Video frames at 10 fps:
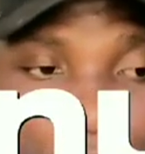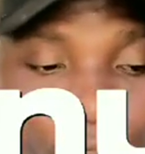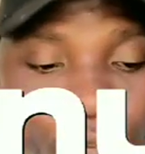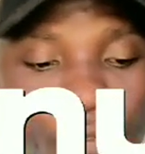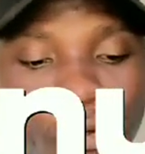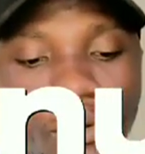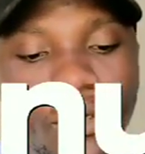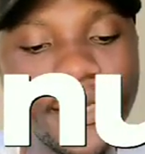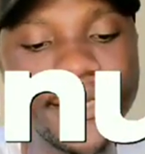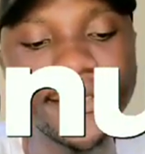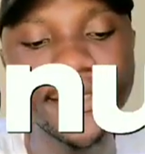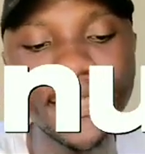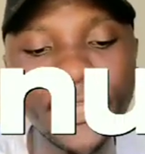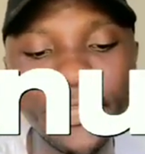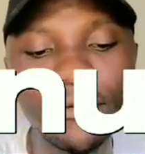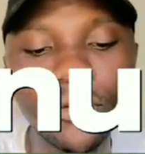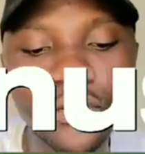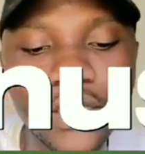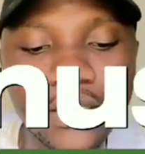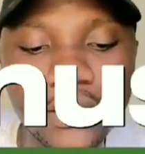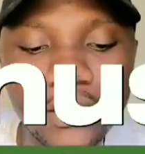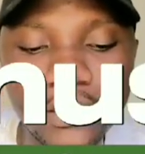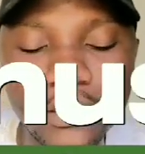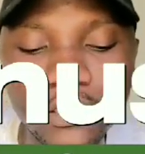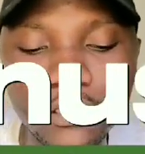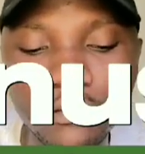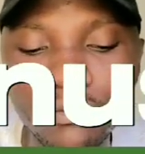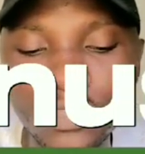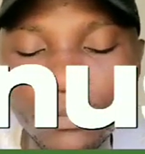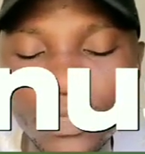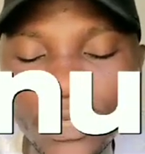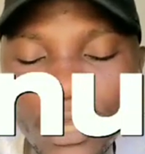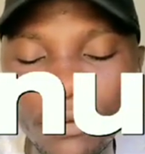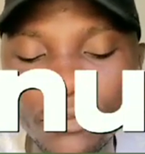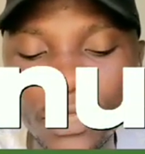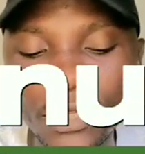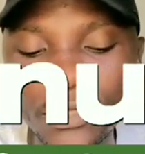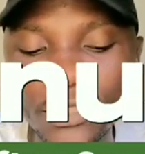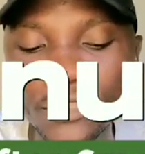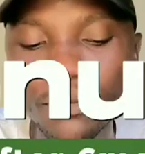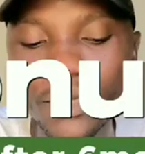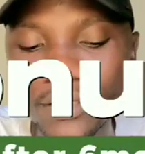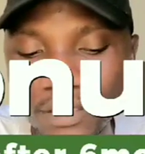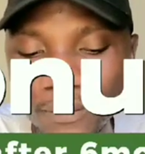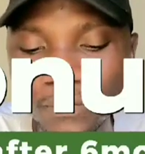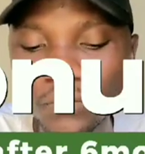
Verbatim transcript: So let's say if you started the investment after six months,